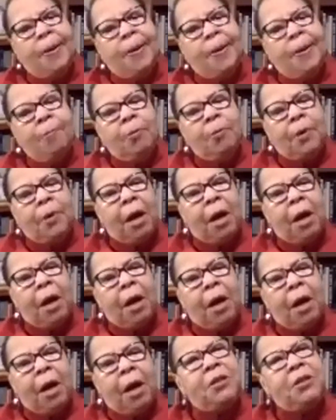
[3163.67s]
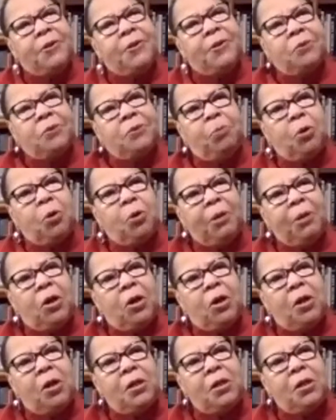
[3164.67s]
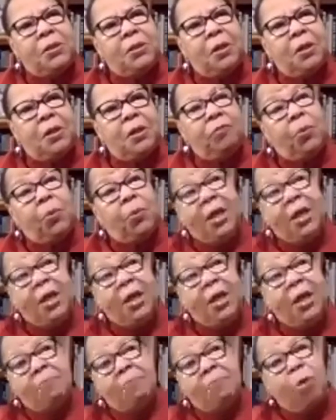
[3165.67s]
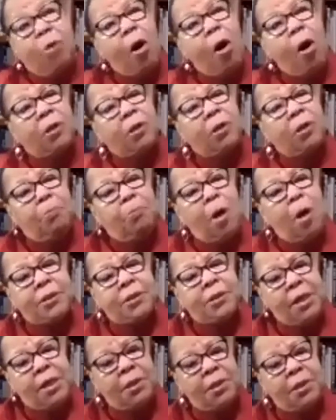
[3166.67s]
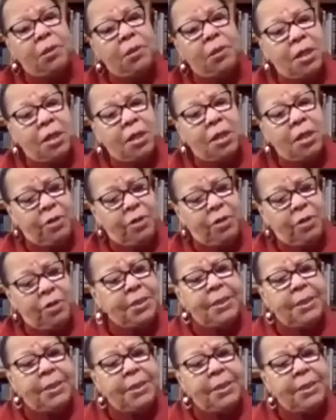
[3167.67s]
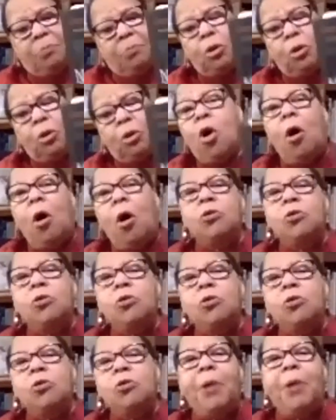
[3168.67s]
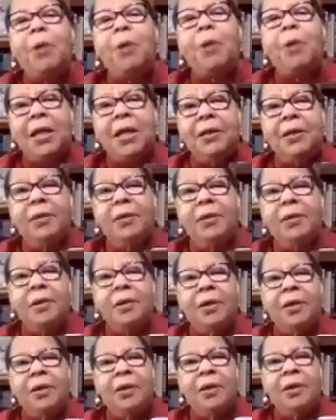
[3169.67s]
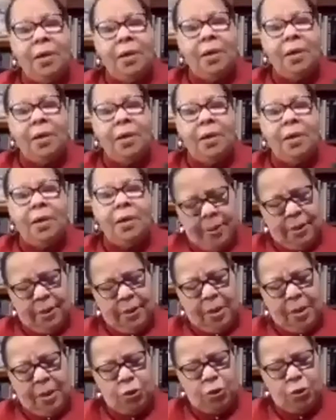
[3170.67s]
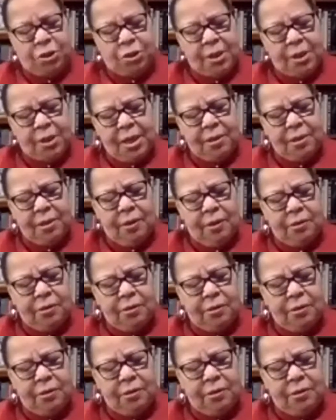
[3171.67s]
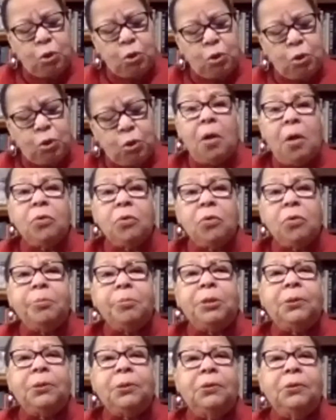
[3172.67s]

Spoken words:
I recommend this book because of the way Mark Lamont Hill has written it. It's a book called Nobody. I was just saying the most vulnerable.